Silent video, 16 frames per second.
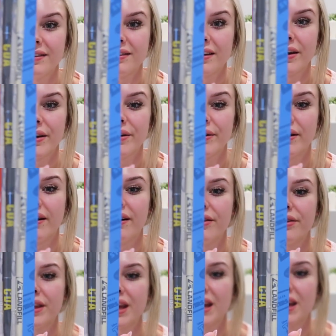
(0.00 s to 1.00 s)
so I
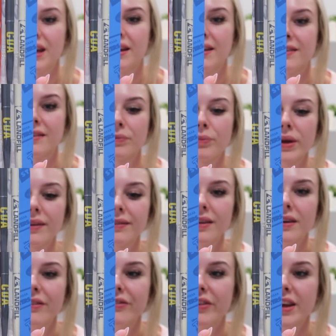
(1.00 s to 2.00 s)
think it's
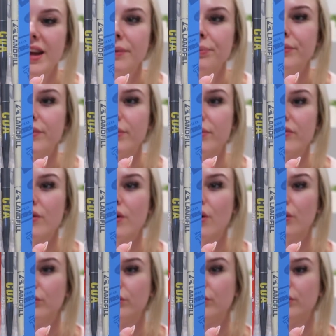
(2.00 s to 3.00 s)
Pixar themed, so we've
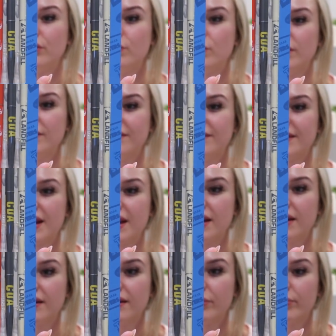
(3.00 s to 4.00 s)
got Monsters
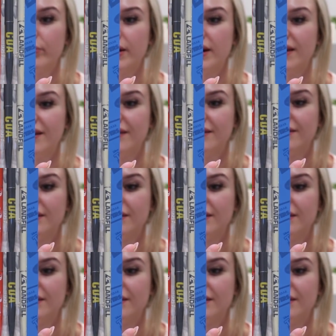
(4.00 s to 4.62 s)
Inc, Buzz,